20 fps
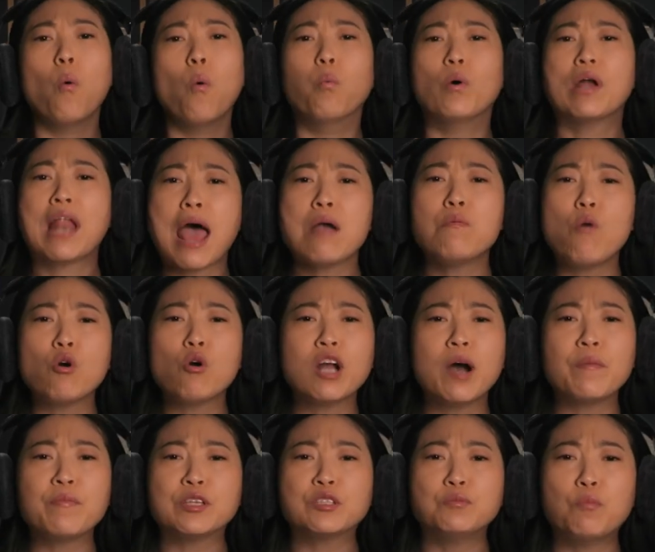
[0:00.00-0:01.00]
When I woke
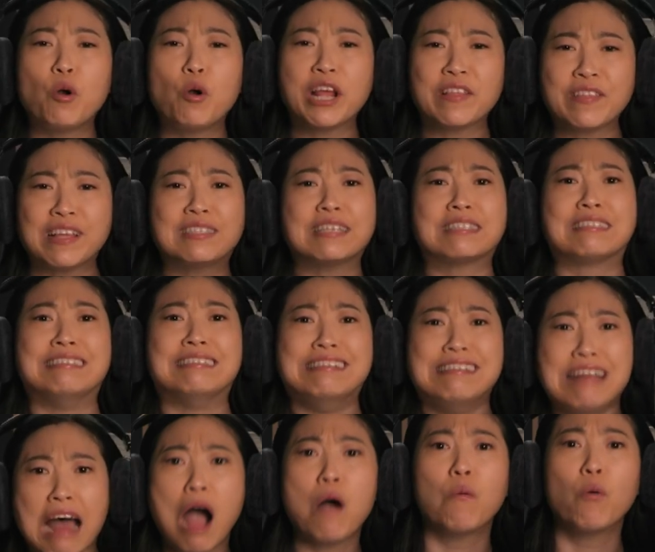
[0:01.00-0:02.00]
up this morning, this is
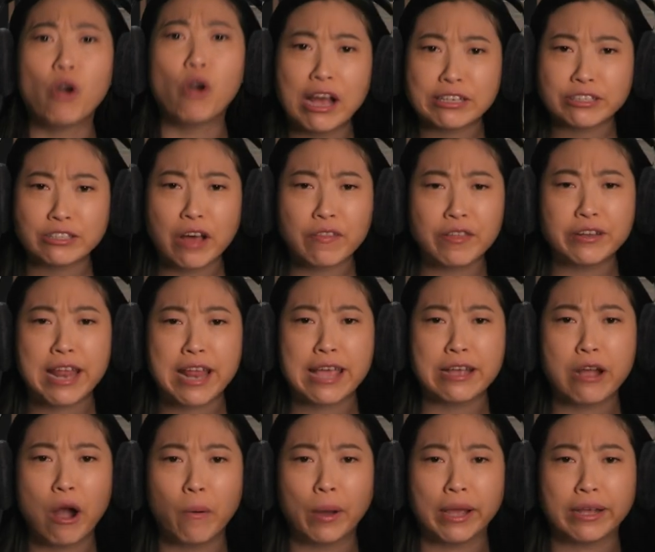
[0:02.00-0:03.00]
not where I saw the day
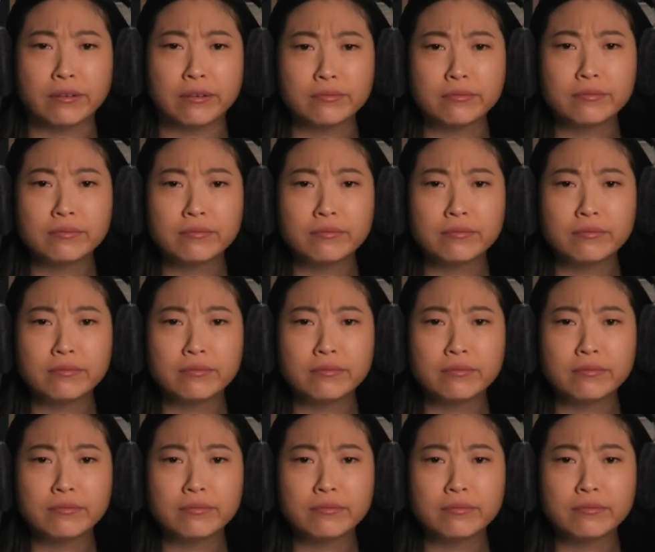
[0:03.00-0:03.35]
going.